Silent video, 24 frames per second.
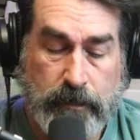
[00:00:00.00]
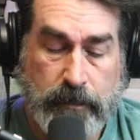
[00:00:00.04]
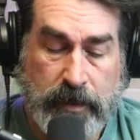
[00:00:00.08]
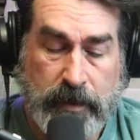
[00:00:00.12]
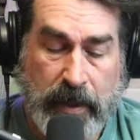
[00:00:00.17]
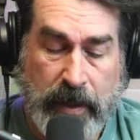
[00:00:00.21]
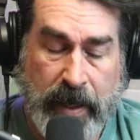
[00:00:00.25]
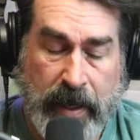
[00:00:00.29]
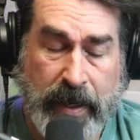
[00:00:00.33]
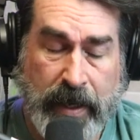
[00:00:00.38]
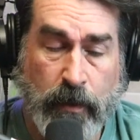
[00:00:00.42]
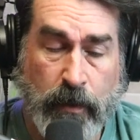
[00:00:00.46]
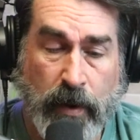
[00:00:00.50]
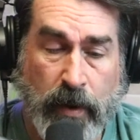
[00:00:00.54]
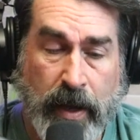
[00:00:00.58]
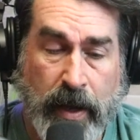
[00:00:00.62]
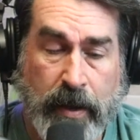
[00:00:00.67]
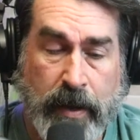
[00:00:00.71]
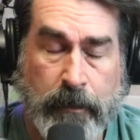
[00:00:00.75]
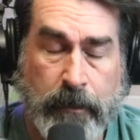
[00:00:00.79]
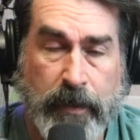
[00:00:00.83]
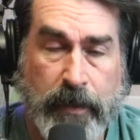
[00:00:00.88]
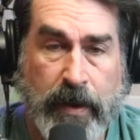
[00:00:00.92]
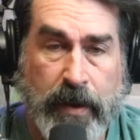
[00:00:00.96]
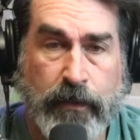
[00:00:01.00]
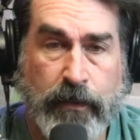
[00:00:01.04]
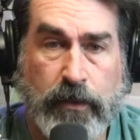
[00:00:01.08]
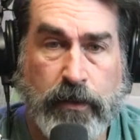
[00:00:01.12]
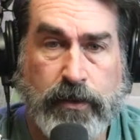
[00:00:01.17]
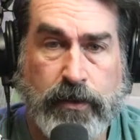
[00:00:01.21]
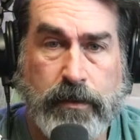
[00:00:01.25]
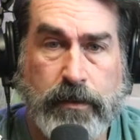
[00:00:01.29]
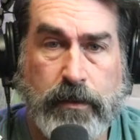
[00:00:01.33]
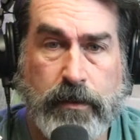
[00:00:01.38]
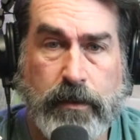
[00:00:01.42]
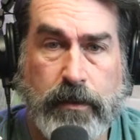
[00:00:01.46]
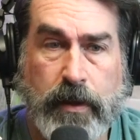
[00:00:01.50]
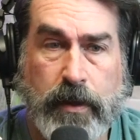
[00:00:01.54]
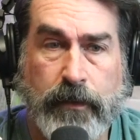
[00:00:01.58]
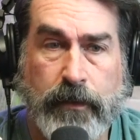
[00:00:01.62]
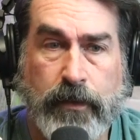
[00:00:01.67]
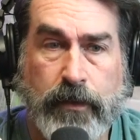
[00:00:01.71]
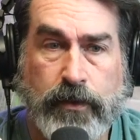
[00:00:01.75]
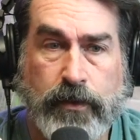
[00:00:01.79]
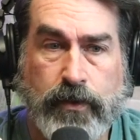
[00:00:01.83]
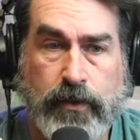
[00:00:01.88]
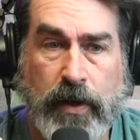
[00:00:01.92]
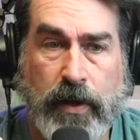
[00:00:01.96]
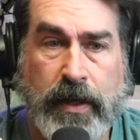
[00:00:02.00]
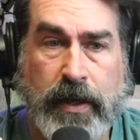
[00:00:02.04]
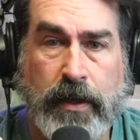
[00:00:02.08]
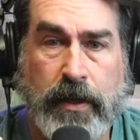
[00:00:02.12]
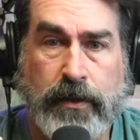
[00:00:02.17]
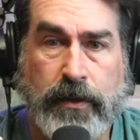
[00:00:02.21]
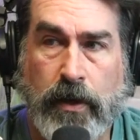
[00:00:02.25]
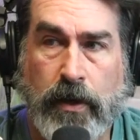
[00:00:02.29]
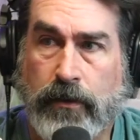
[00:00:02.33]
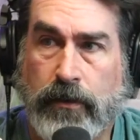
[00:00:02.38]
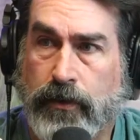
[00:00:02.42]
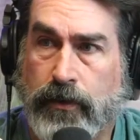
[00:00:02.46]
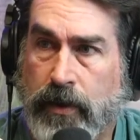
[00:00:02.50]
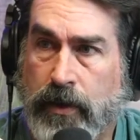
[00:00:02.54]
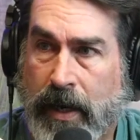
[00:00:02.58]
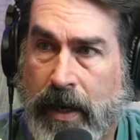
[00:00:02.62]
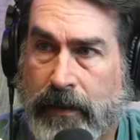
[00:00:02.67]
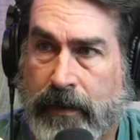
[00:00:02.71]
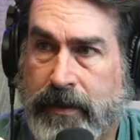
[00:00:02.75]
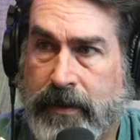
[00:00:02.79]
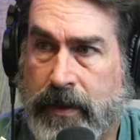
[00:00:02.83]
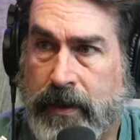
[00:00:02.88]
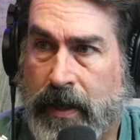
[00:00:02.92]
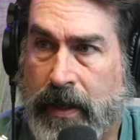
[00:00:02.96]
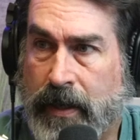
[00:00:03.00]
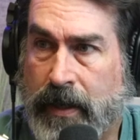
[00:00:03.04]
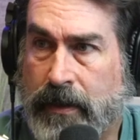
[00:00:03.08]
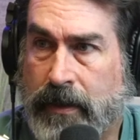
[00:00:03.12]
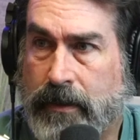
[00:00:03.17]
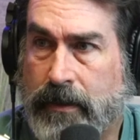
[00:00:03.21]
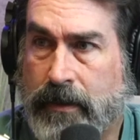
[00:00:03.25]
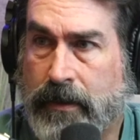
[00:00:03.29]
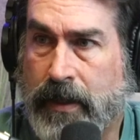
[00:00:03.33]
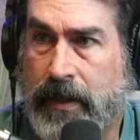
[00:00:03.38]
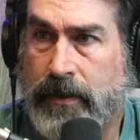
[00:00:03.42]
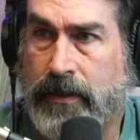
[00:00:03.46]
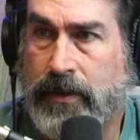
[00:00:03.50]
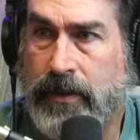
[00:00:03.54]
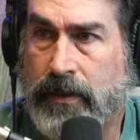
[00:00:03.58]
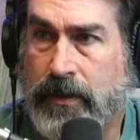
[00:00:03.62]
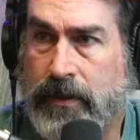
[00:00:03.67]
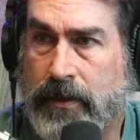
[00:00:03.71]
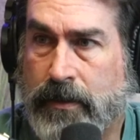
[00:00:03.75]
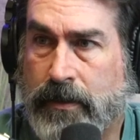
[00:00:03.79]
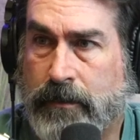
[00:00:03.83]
Anyway, if you're drinking, don't drive tonight. That's just